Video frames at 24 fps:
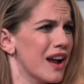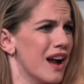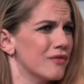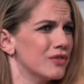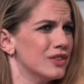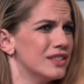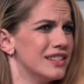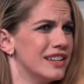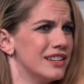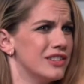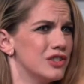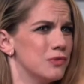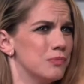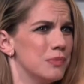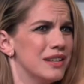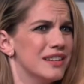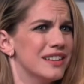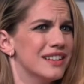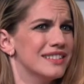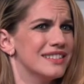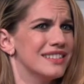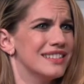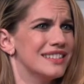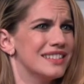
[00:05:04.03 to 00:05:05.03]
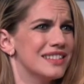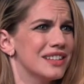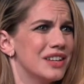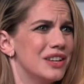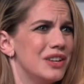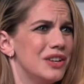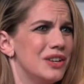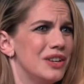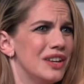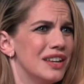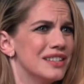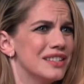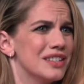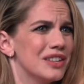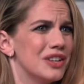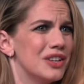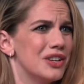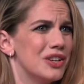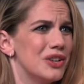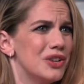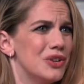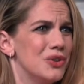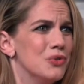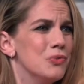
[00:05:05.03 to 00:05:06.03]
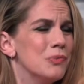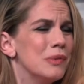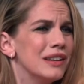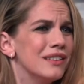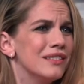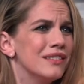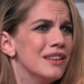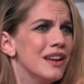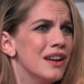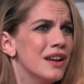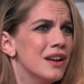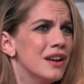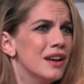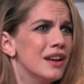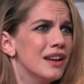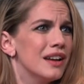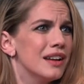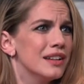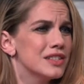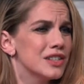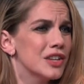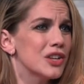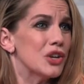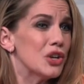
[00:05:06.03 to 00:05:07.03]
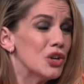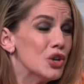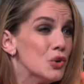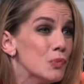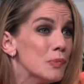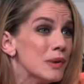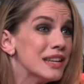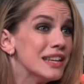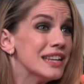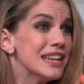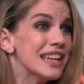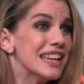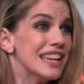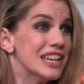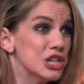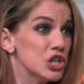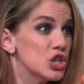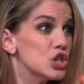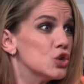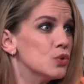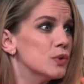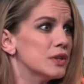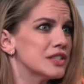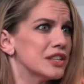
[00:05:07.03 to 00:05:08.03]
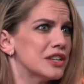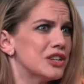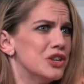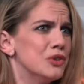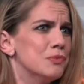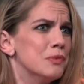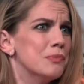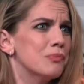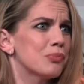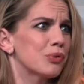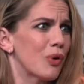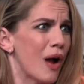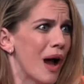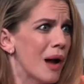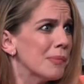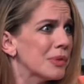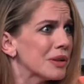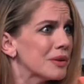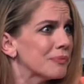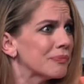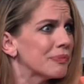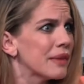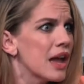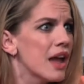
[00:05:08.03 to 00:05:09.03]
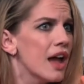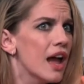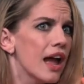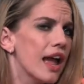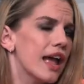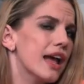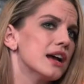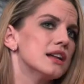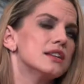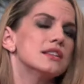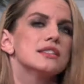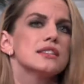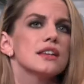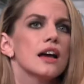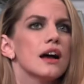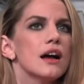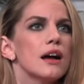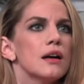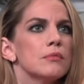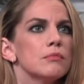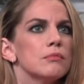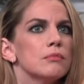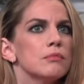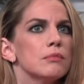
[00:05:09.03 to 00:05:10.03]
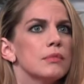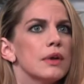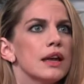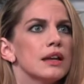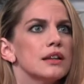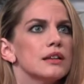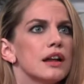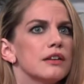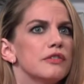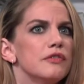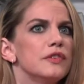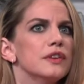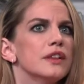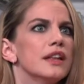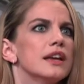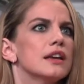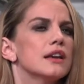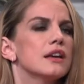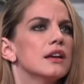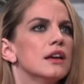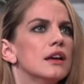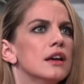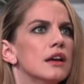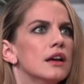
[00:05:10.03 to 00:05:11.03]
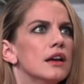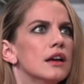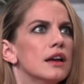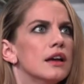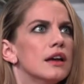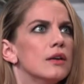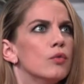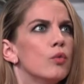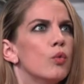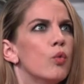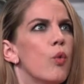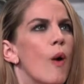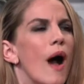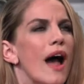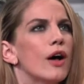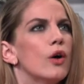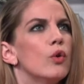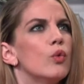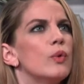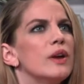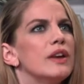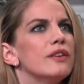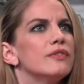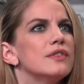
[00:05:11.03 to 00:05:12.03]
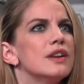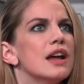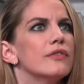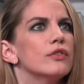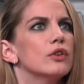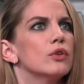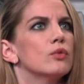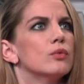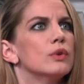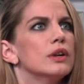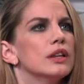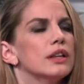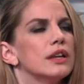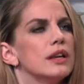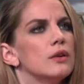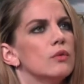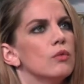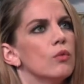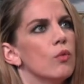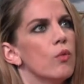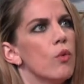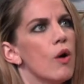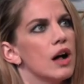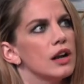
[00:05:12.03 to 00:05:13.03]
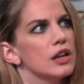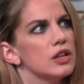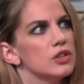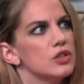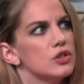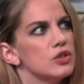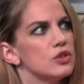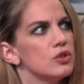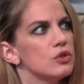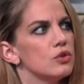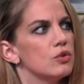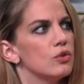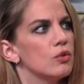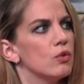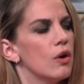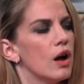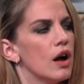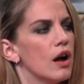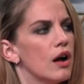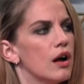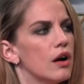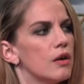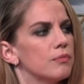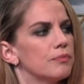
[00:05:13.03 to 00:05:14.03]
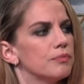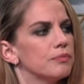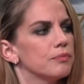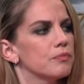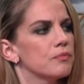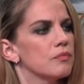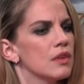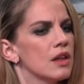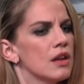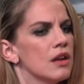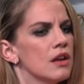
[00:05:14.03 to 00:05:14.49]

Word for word: conversation because it's a it's a human it's a human issue. It's a human right. problem. Yeah. And um and I feel like while we've never really wanted to um